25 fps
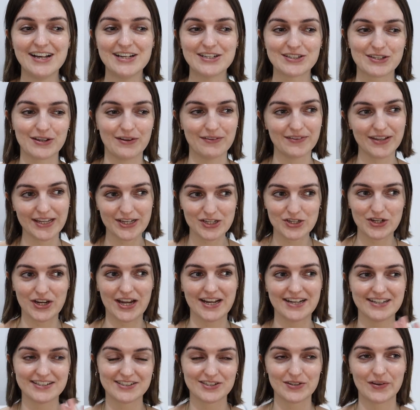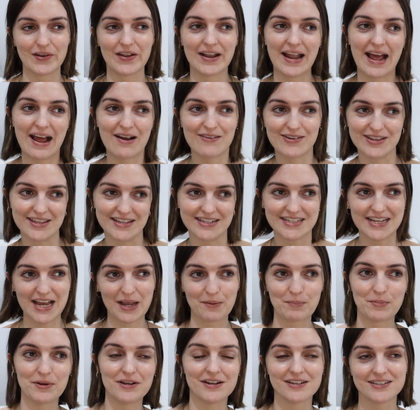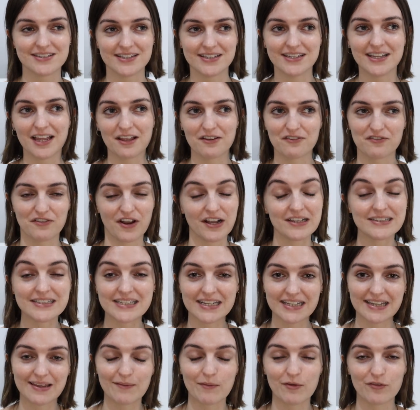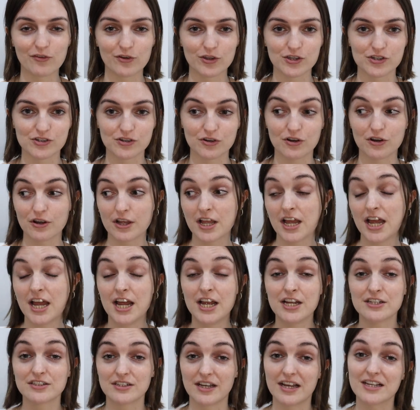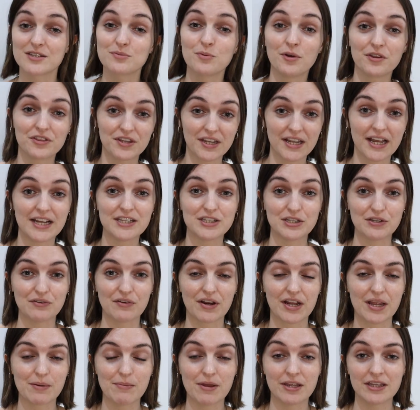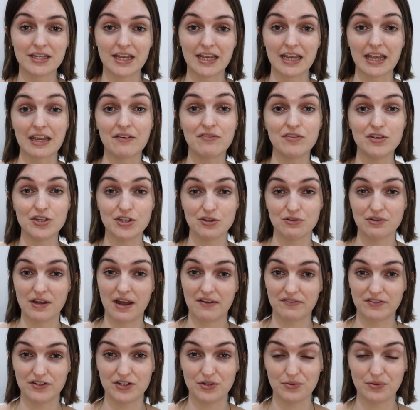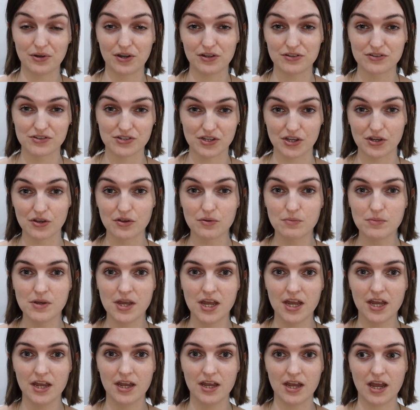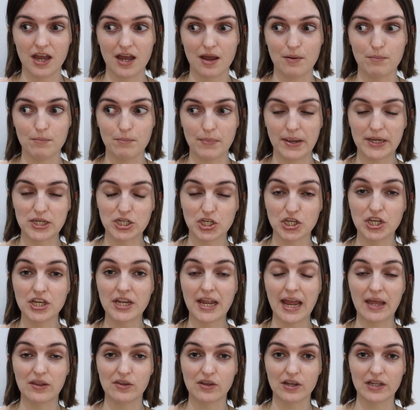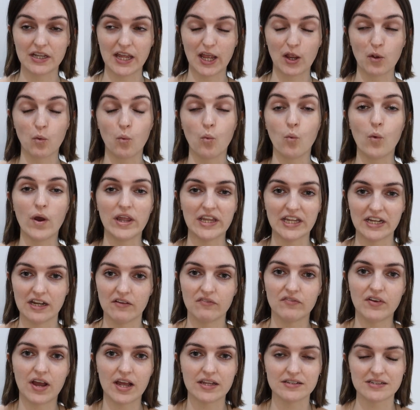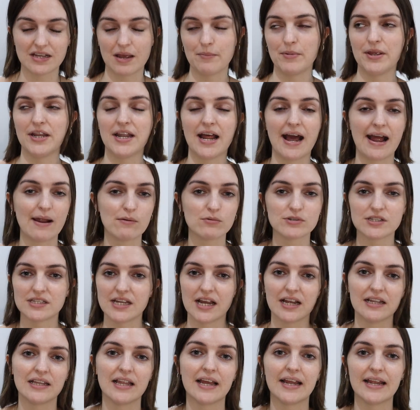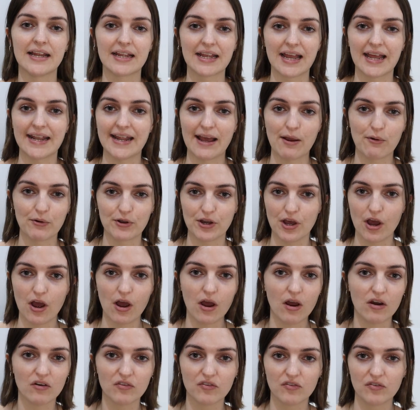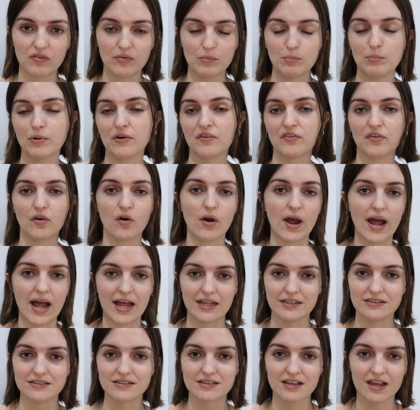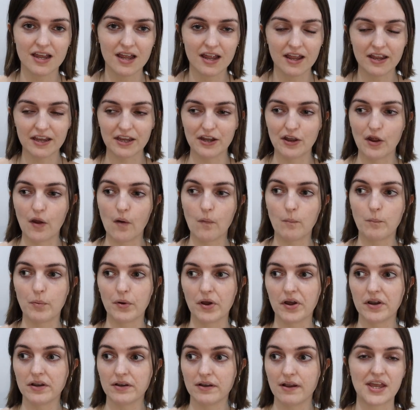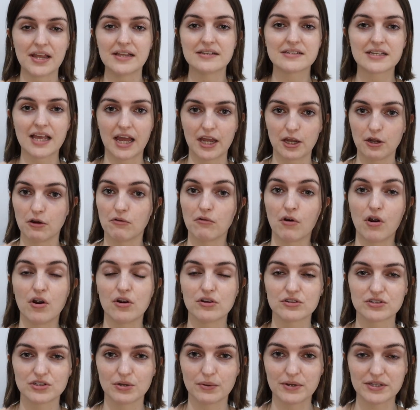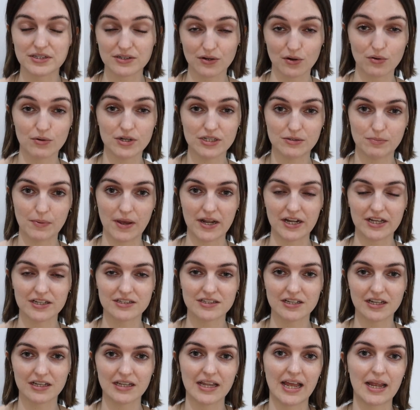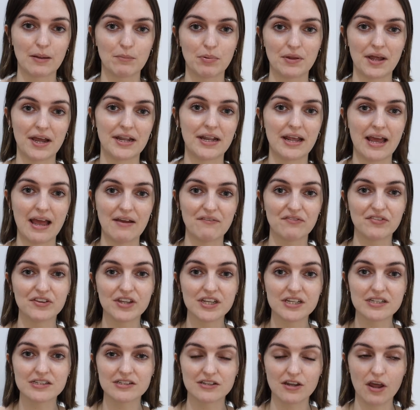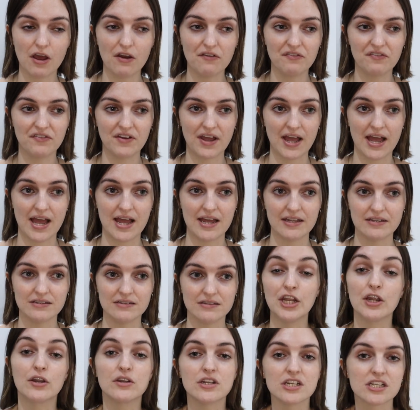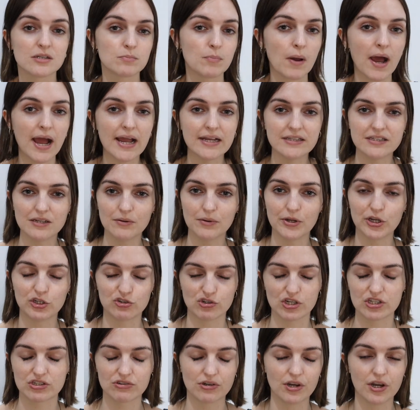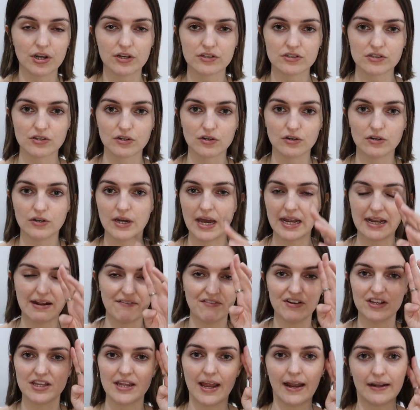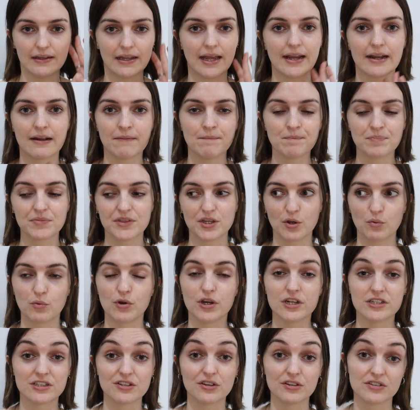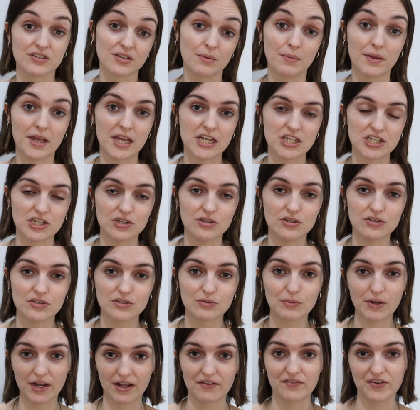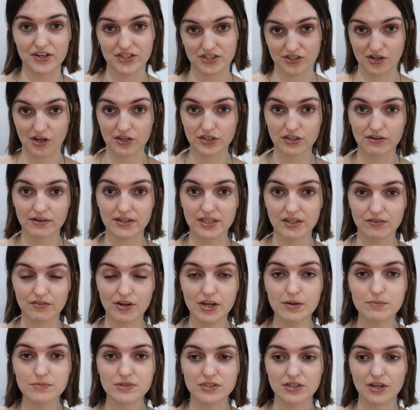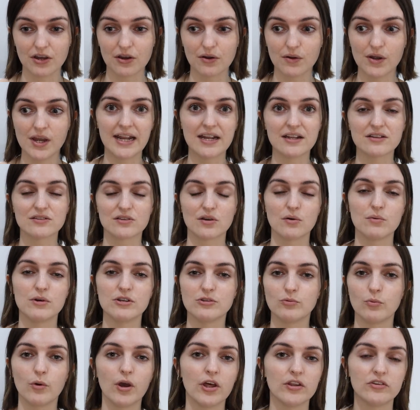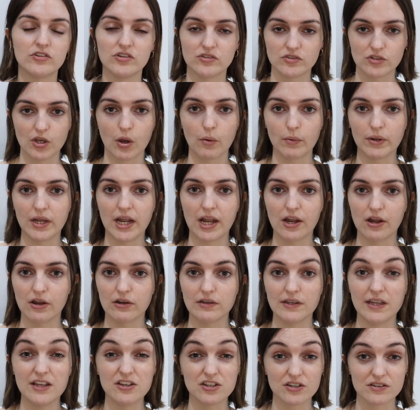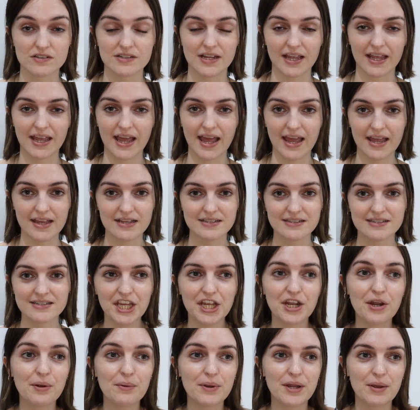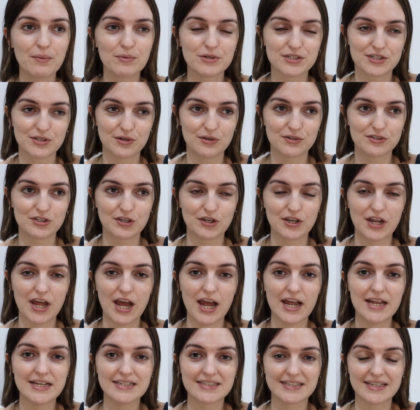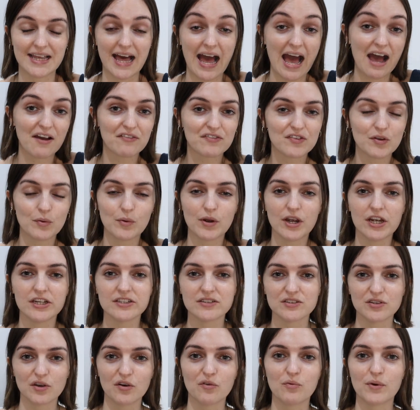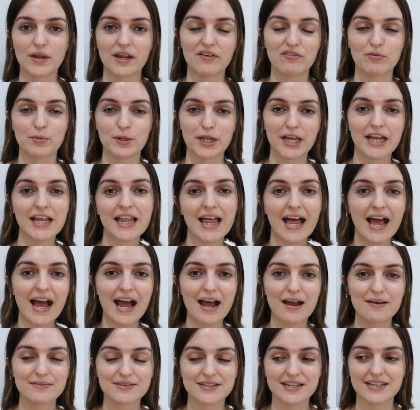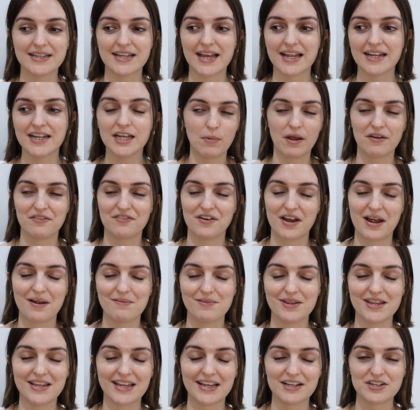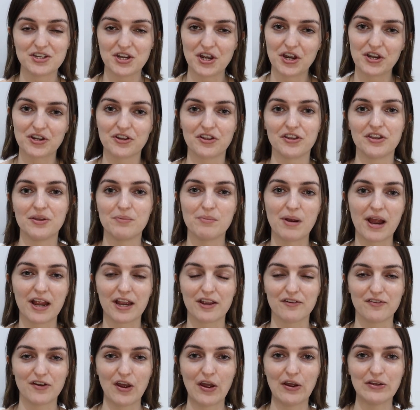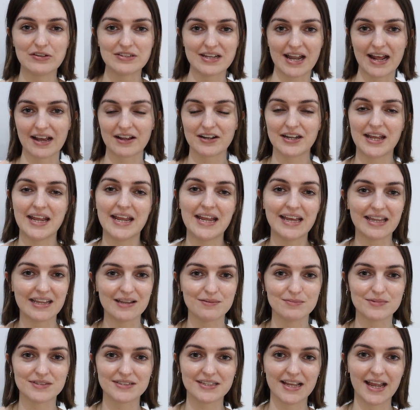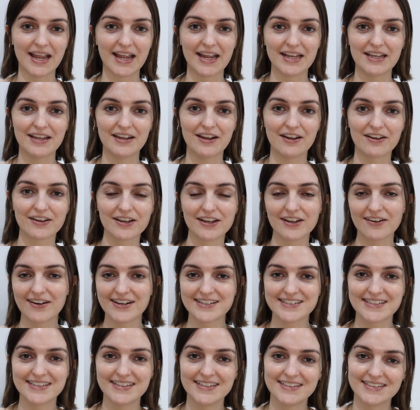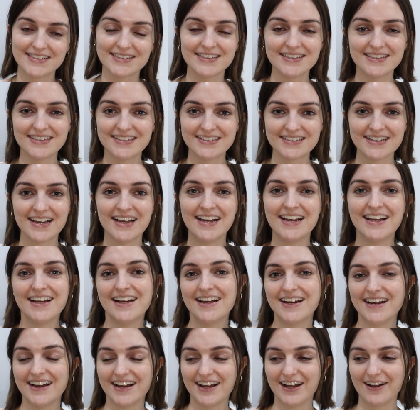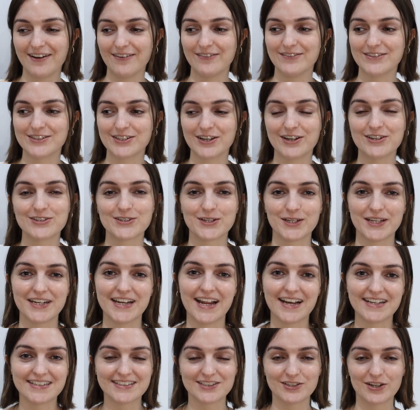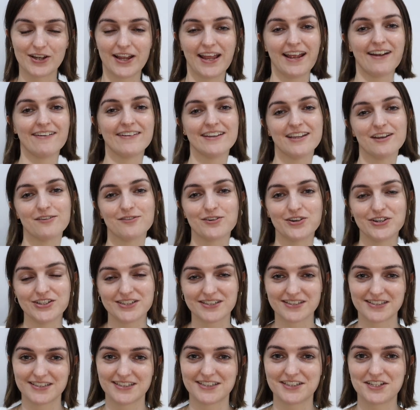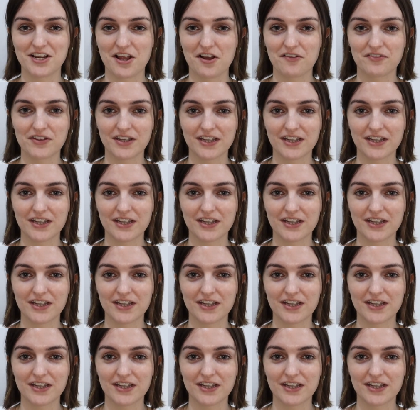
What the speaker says: So I'm like trying to sort it out with the tech person like frantically before the talk. So that is one thing I do recommend, like, if you do have to do it on Zoom, make sure you get there like well in advance. I mean, I was there like an hour and a half beforehand, you know, but things can go wrong, so it's always better to like plan ahead for this stuff. And, you know, despite doing a dress rehearsal and everything, like, there were still some issues when I first got there in the room, so it is always worth just going in early just in case, you know. And it was also nice that afterwards, sort of when everybody clapped and then my family like turned on their microphones and I could hear them saying, you know, congratulations, so it was really nice sort of hearing their voices and stuff.